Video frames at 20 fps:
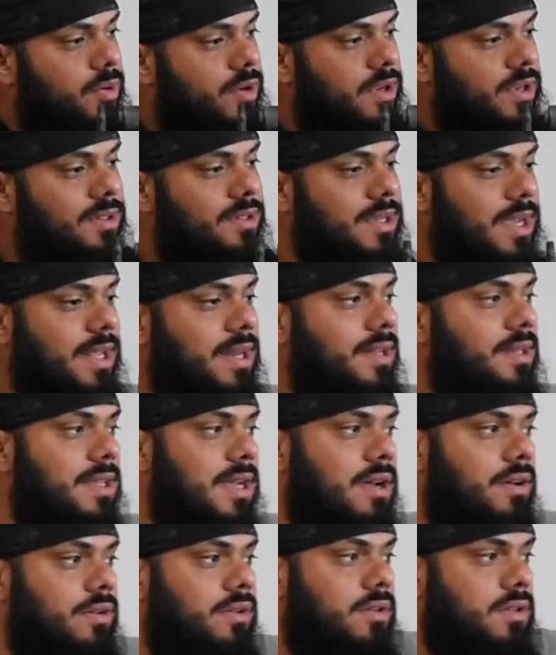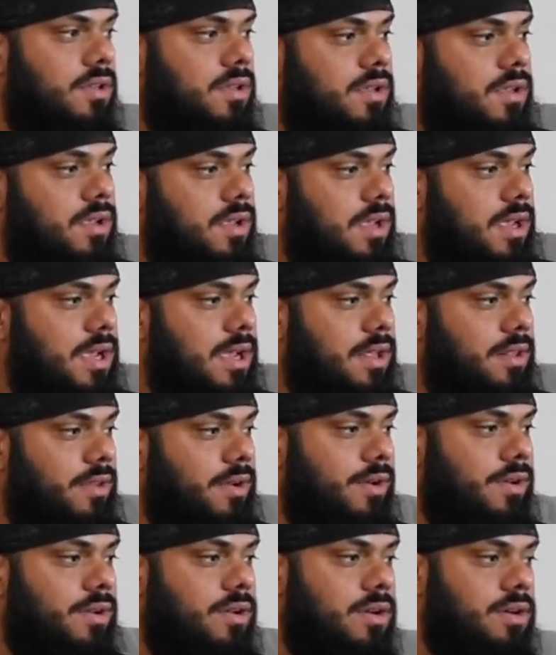point, tighten it down, and
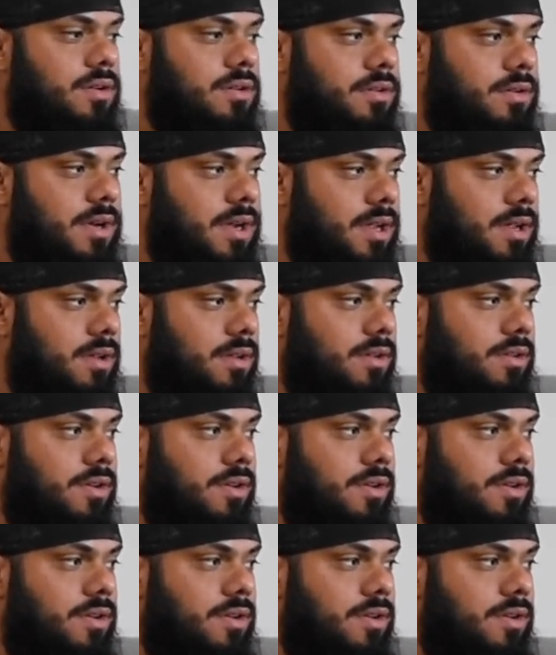there you go, right?